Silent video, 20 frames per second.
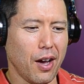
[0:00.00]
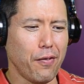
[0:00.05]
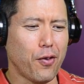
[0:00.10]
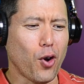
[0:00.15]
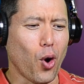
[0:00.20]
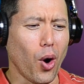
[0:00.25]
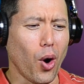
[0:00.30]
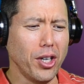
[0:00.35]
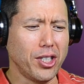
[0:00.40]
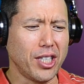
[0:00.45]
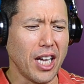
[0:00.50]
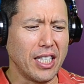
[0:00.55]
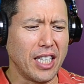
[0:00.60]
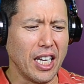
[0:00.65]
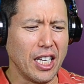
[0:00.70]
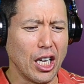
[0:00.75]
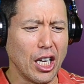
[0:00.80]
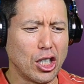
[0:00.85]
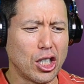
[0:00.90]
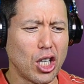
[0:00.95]
Of course they
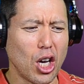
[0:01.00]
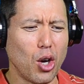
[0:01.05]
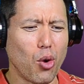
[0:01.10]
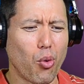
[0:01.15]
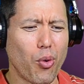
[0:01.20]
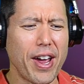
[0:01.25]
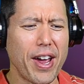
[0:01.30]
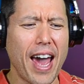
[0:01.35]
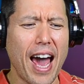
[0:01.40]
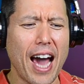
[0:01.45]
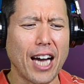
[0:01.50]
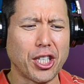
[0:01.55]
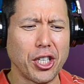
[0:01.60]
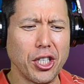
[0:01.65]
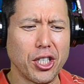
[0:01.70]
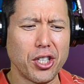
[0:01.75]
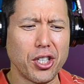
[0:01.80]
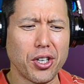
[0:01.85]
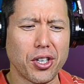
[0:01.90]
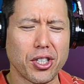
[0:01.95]
did this as a
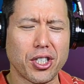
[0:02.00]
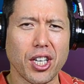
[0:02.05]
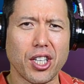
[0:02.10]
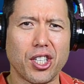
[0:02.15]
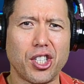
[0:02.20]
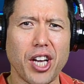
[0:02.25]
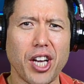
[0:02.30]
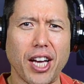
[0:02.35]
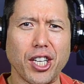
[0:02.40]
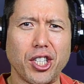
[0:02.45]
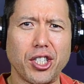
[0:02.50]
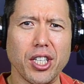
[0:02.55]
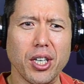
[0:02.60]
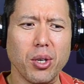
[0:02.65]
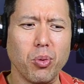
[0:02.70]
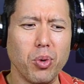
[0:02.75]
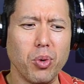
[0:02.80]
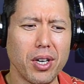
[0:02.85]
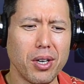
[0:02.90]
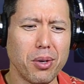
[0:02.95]
reaction to your
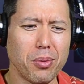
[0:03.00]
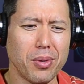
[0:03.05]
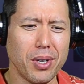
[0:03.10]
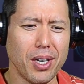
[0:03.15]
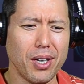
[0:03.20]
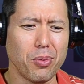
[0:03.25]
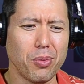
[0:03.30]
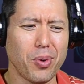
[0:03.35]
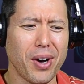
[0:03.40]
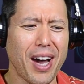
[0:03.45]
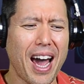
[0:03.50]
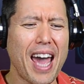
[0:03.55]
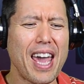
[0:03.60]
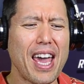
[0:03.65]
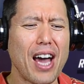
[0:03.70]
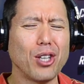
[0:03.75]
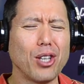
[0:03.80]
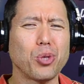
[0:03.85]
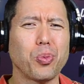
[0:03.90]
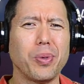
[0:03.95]
suggestion. Why
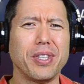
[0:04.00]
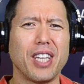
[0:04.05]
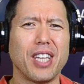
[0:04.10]
else would